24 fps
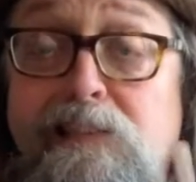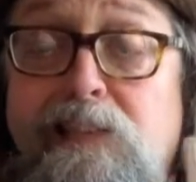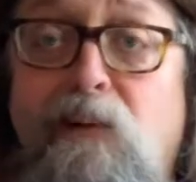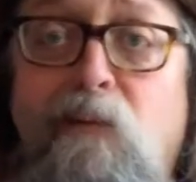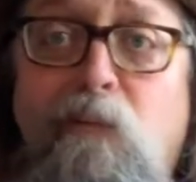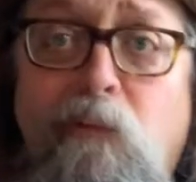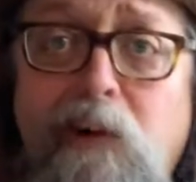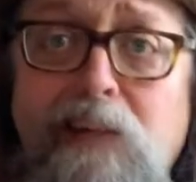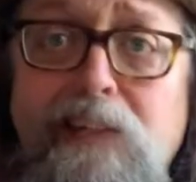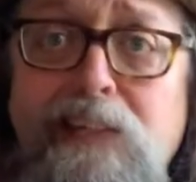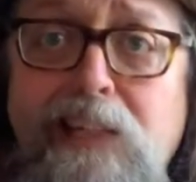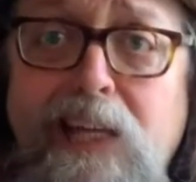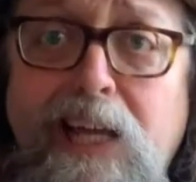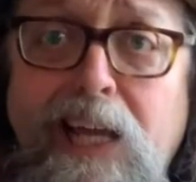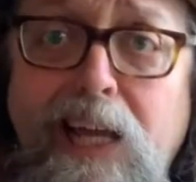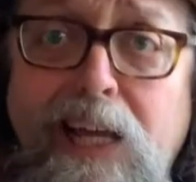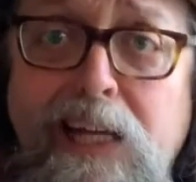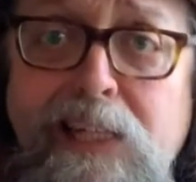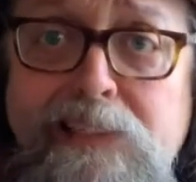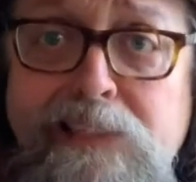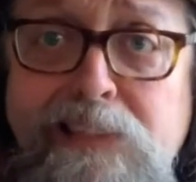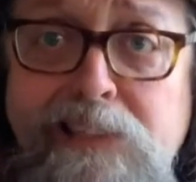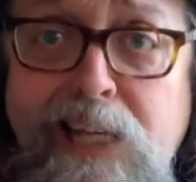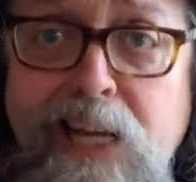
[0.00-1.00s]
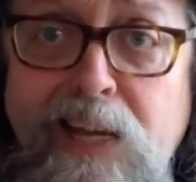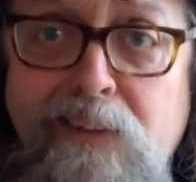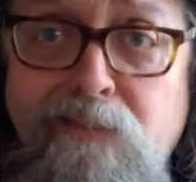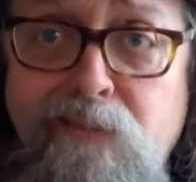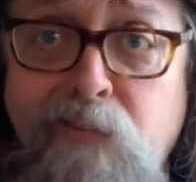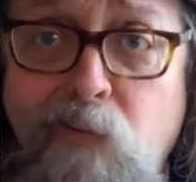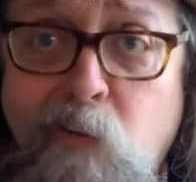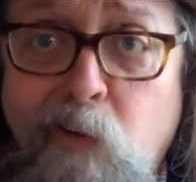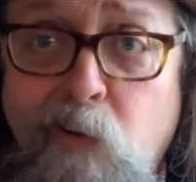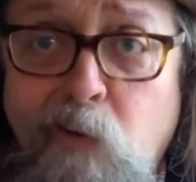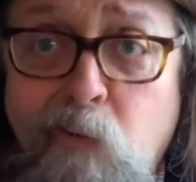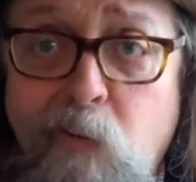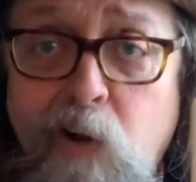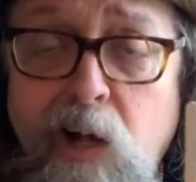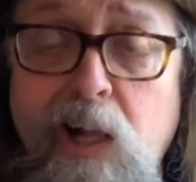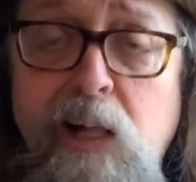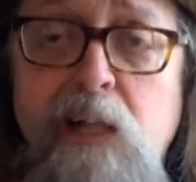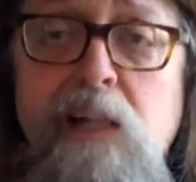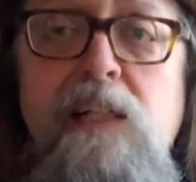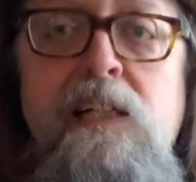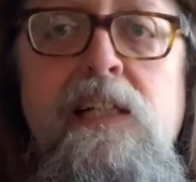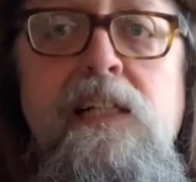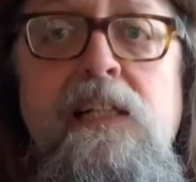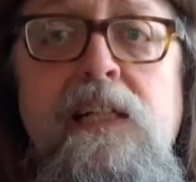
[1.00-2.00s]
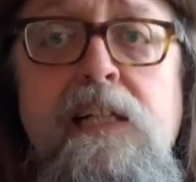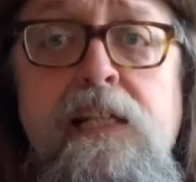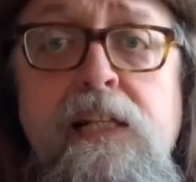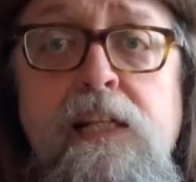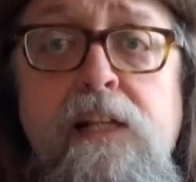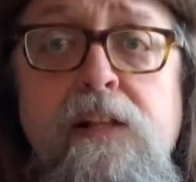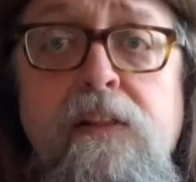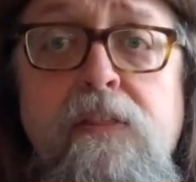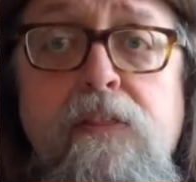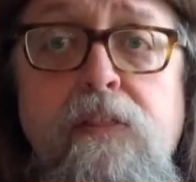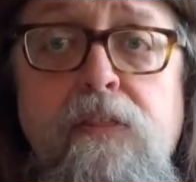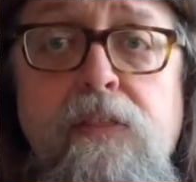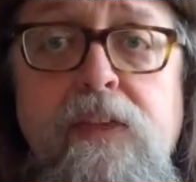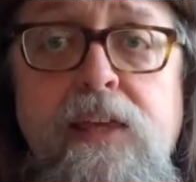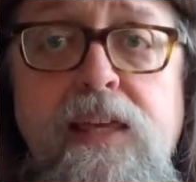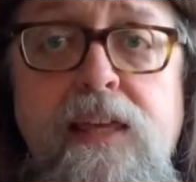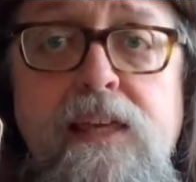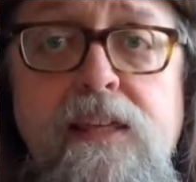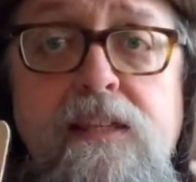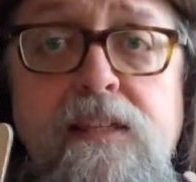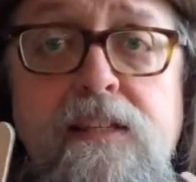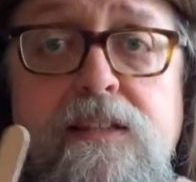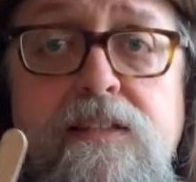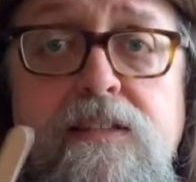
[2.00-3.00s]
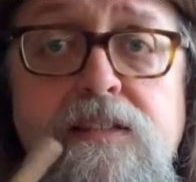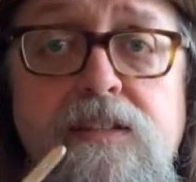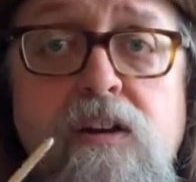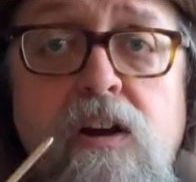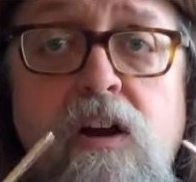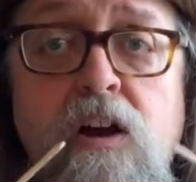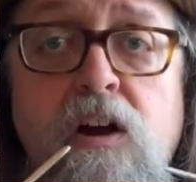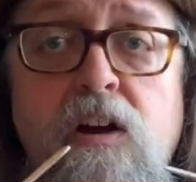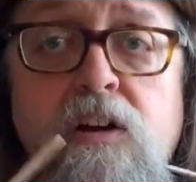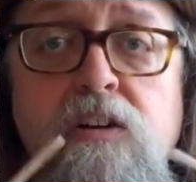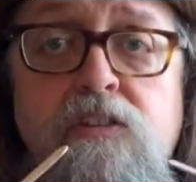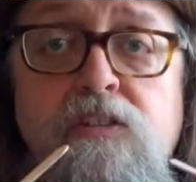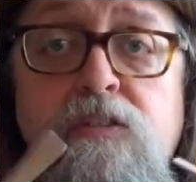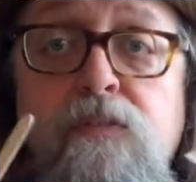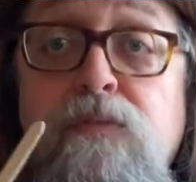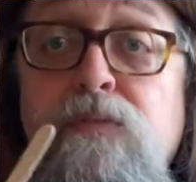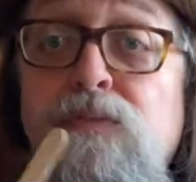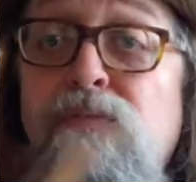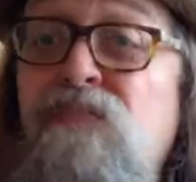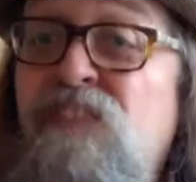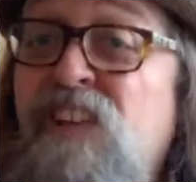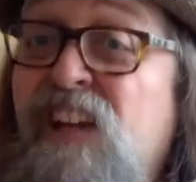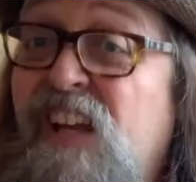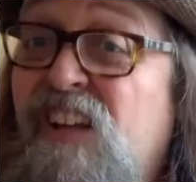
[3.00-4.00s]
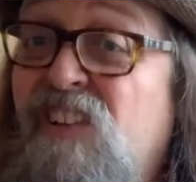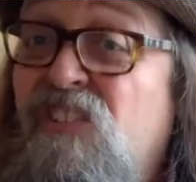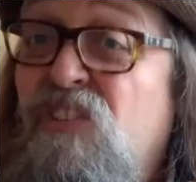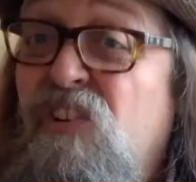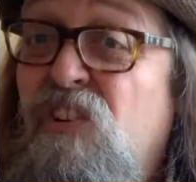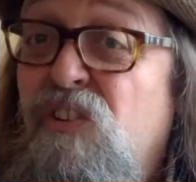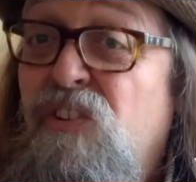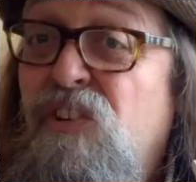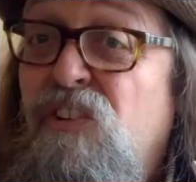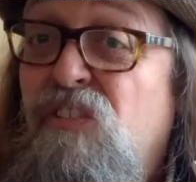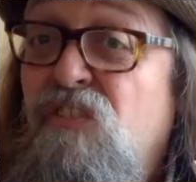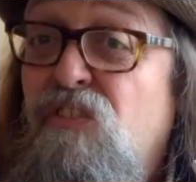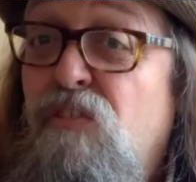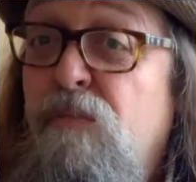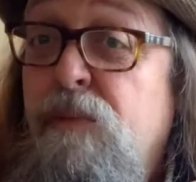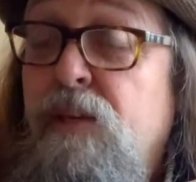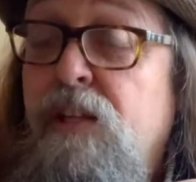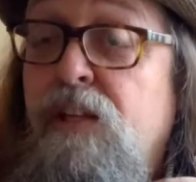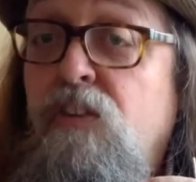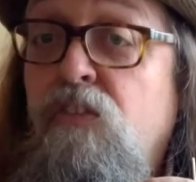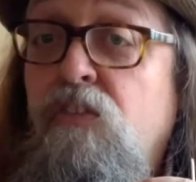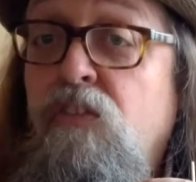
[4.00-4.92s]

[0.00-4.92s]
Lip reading: You know, what the heck's that for? Well, these are to fix your instrument.